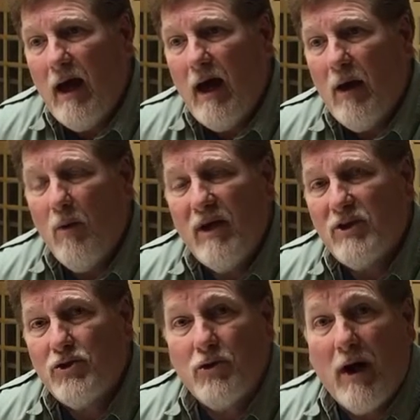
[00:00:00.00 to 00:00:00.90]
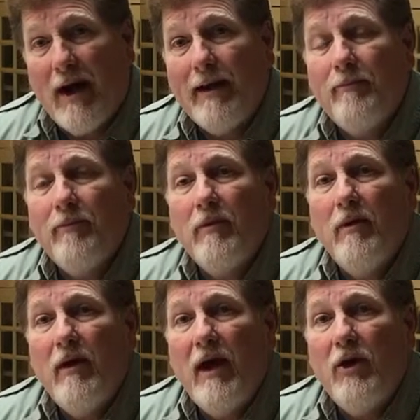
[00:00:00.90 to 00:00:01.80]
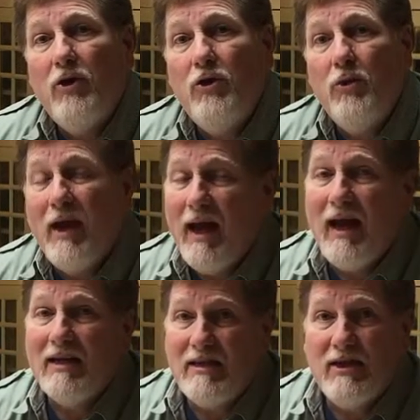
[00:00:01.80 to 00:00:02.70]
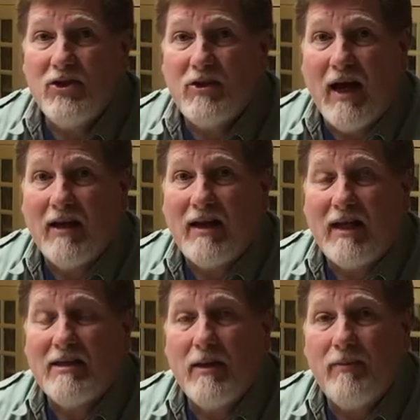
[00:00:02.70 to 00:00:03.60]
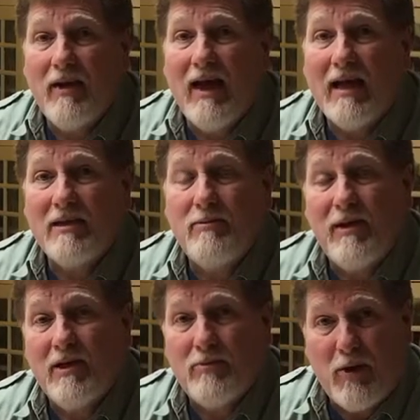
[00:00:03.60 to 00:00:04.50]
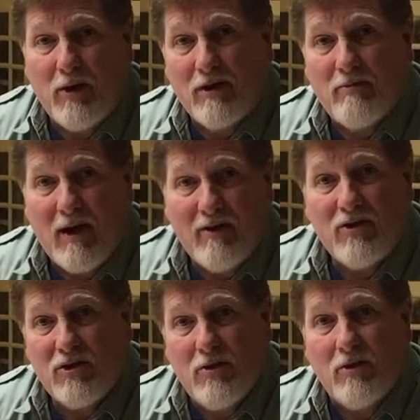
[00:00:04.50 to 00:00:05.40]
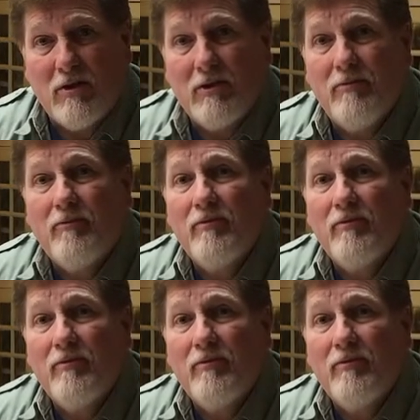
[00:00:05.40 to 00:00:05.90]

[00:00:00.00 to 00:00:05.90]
Uh, when it's dry, you cannot teach that. That's something that has to be experienced by the student.